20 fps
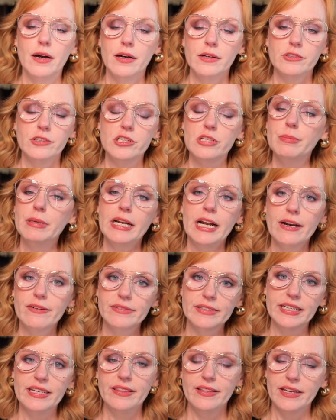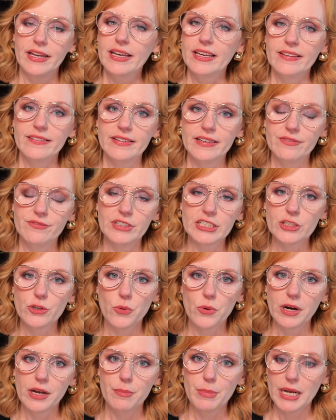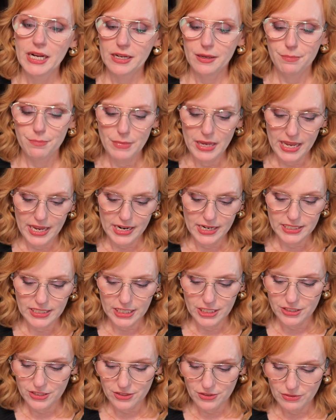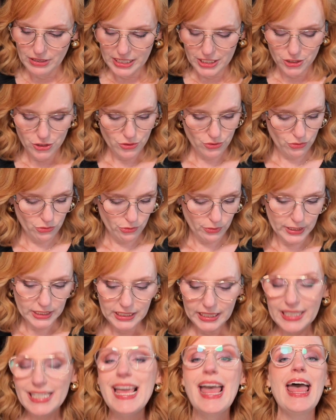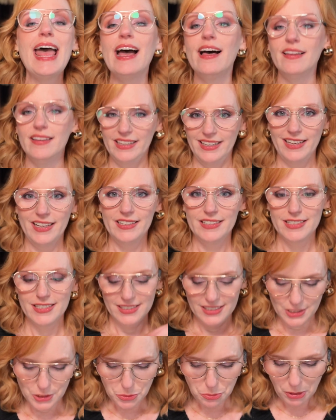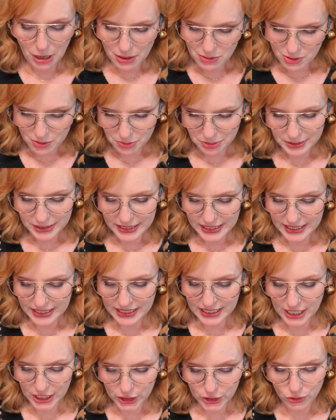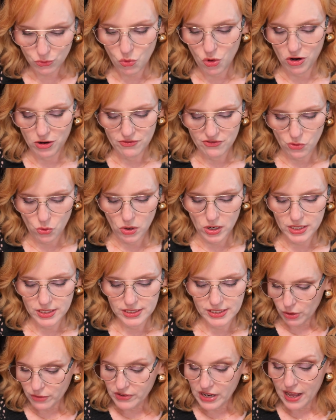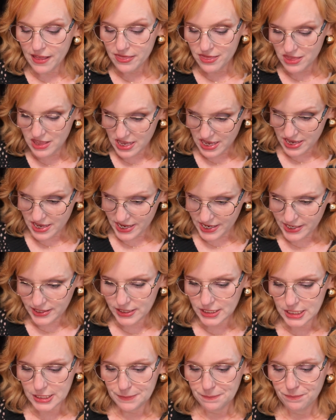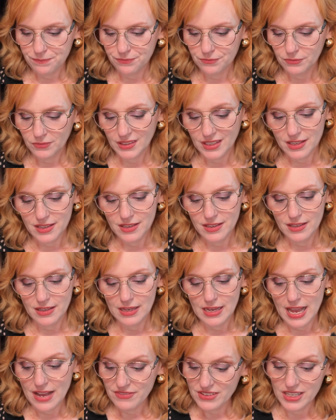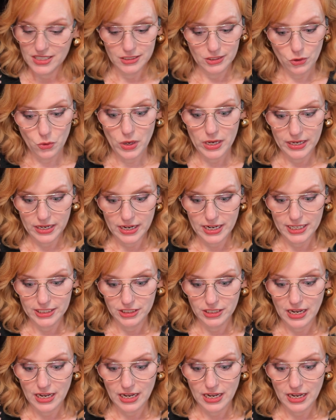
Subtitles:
just about everything that Victoria Beckham makes is really elegant, is probably a good word for it. So I've got these. I've got quite an